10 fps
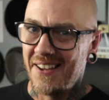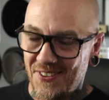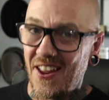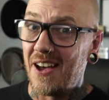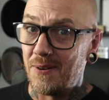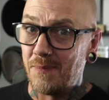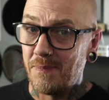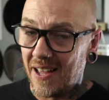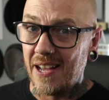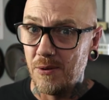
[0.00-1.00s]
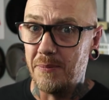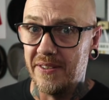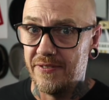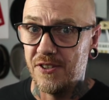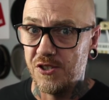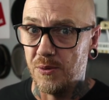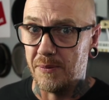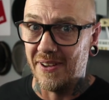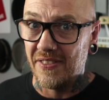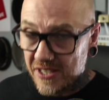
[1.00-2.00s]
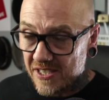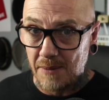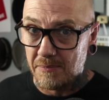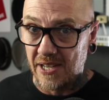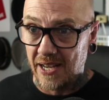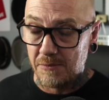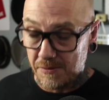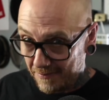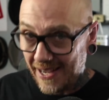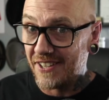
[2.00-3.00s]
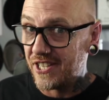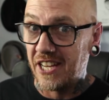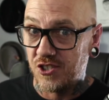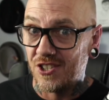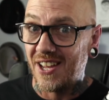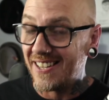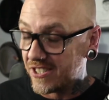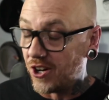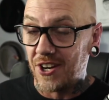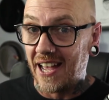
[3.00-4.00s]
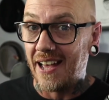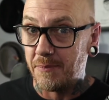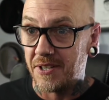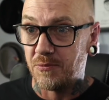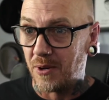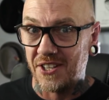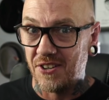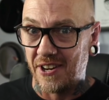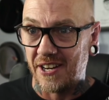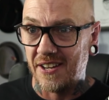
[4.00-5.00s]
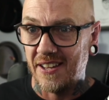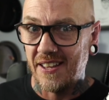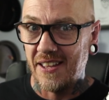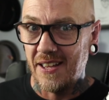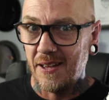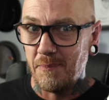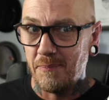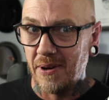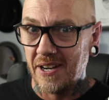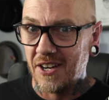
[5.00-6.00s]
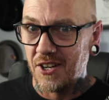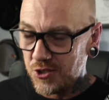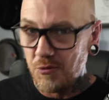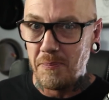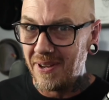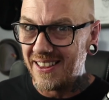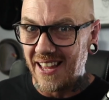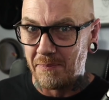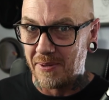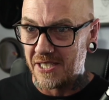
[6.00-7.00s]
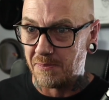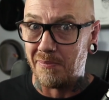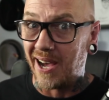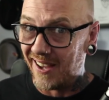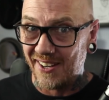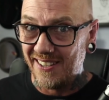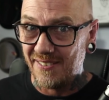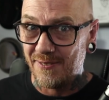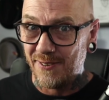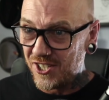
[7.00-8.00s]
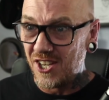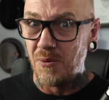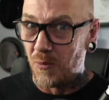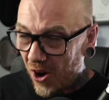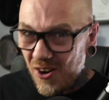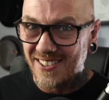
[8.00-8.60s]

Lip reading: Now, I will be the first to admit that sometimes my attention has got a habit of wandering. But could you repeat that, please, Barney? Fishing what?